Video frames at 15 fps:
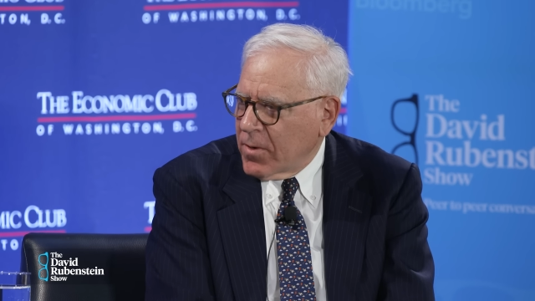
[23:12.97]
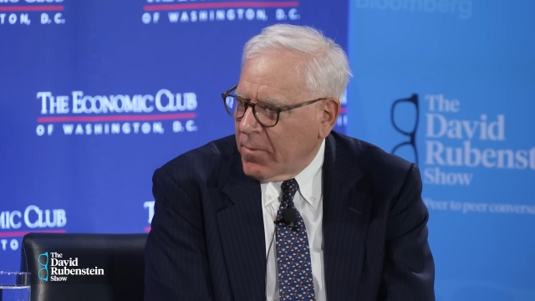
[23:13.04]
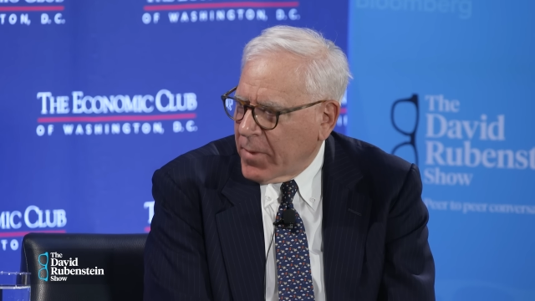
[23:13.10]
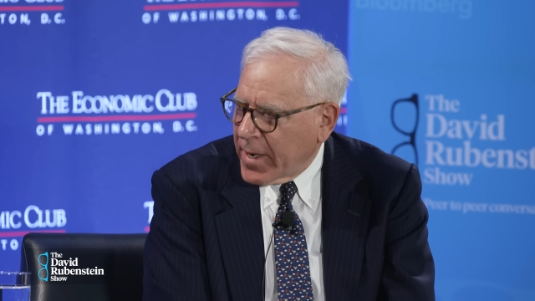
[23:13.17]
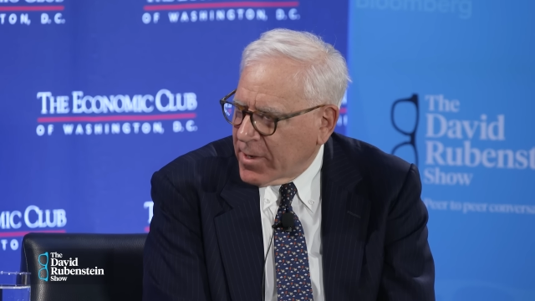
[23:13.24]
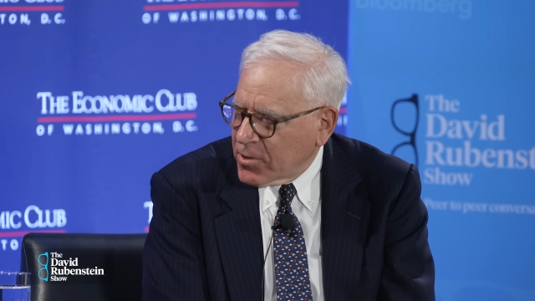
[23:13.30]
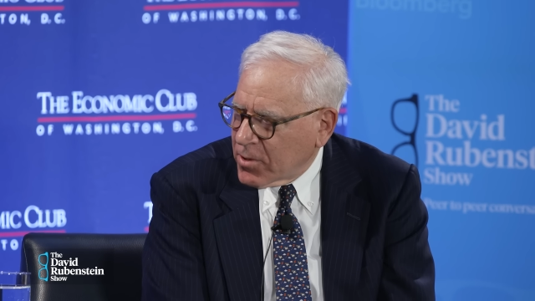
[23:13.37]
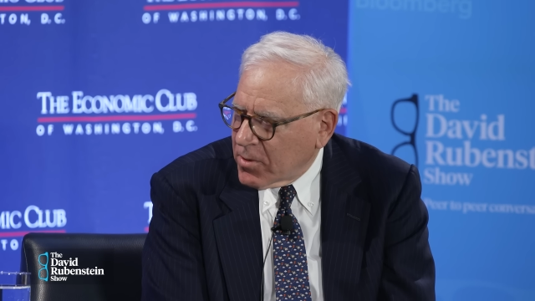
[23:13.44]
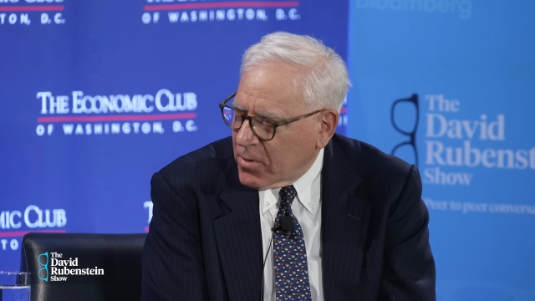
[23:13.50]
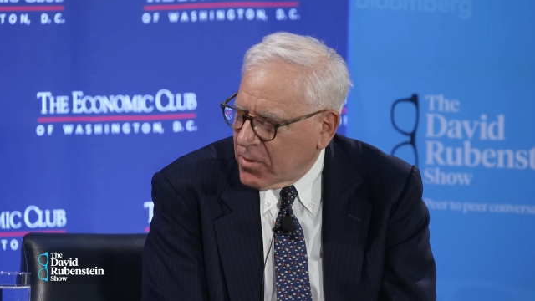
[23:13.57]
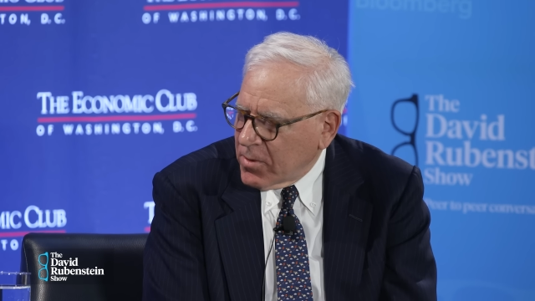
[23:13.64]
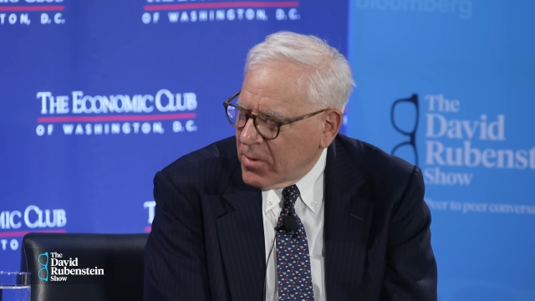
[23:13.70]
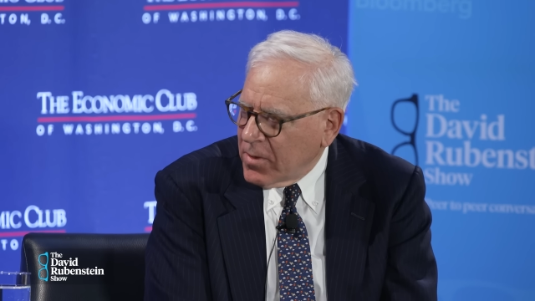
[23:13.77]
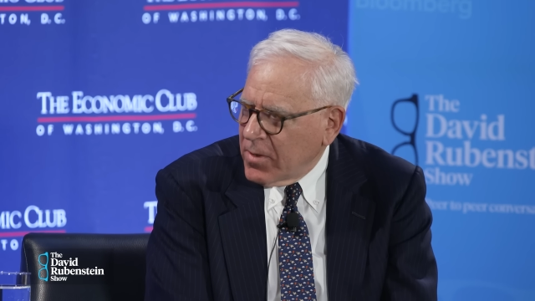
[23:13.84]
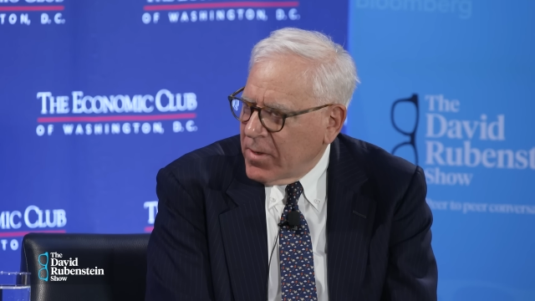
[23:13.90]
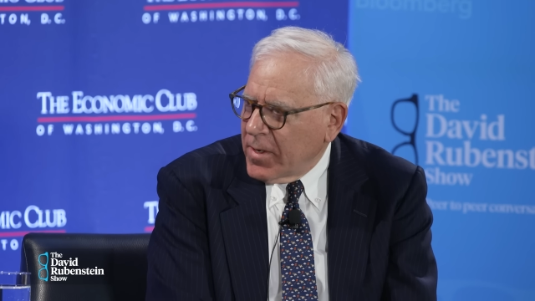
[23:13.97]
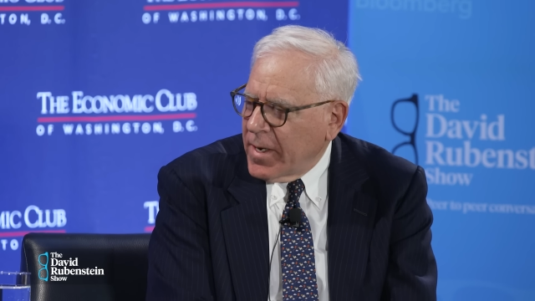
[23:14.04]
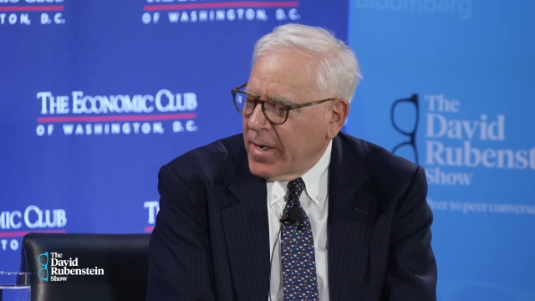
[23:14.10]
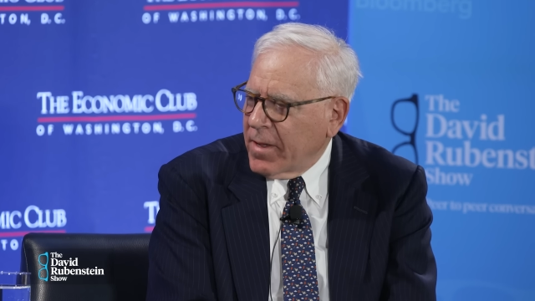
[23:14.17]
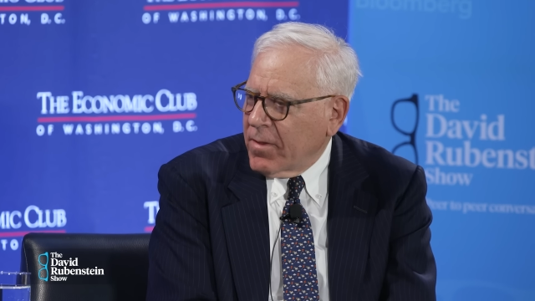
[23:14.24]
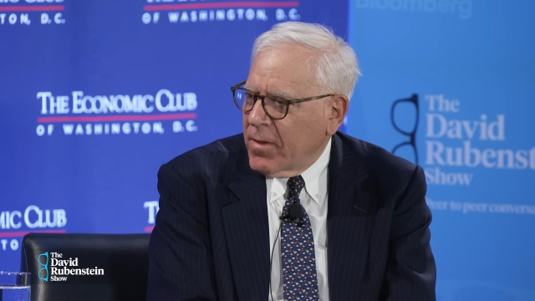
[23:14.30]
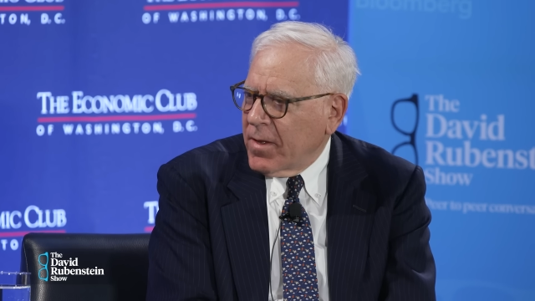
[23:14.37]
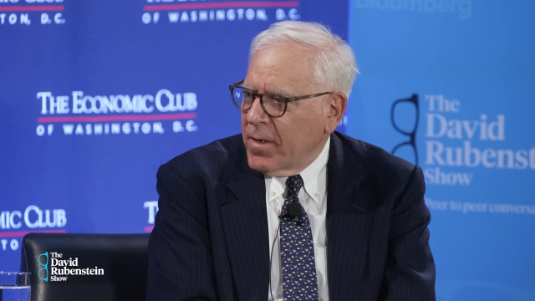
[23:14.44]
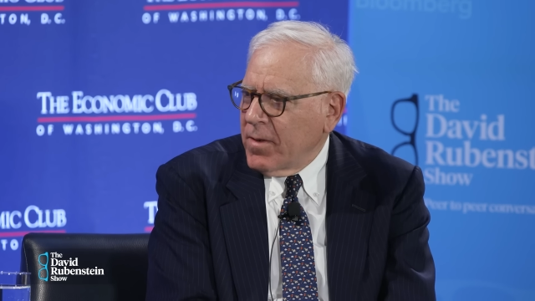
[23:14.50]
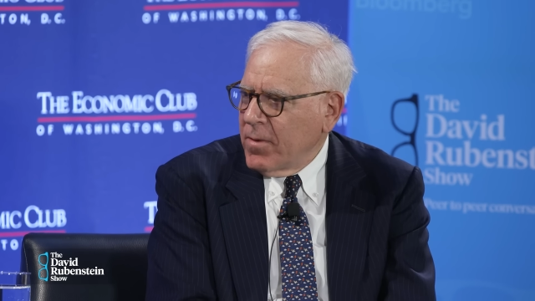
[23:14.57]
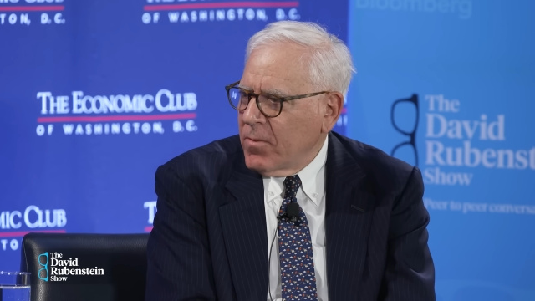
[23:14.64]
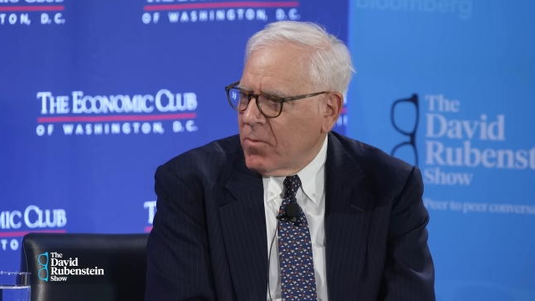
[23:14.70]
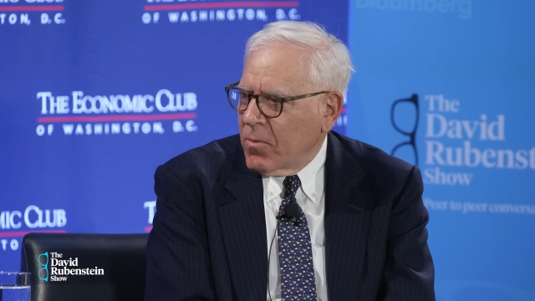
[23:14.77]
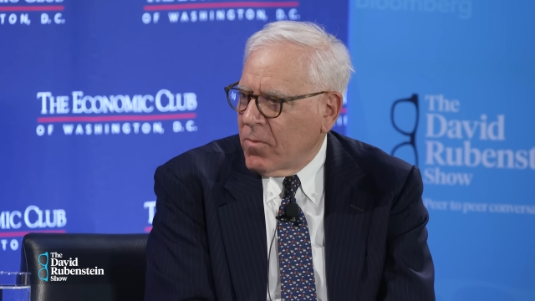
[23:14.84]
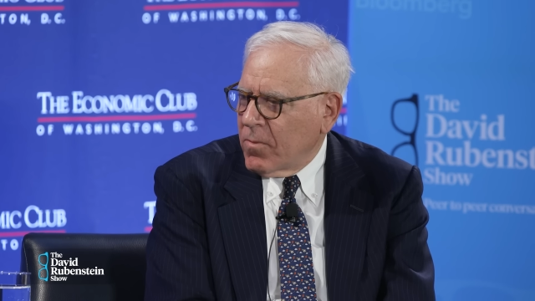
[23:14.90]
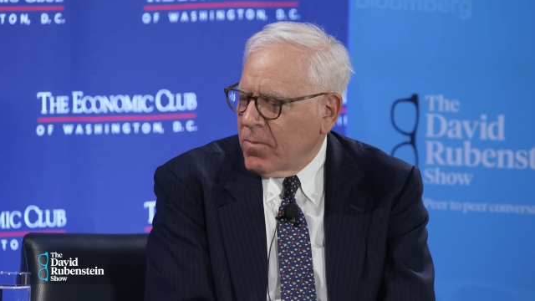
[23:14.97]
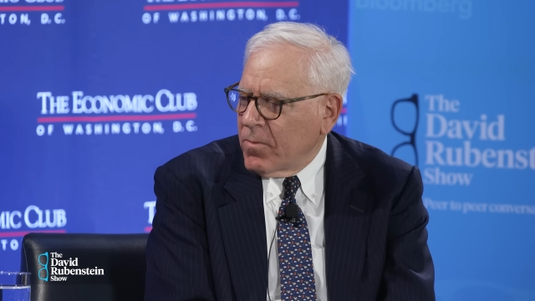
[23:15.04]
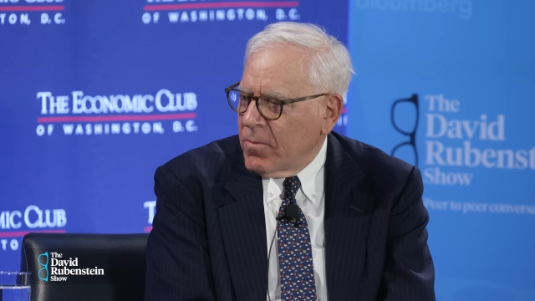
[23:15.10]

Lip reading: an ambassador, anything?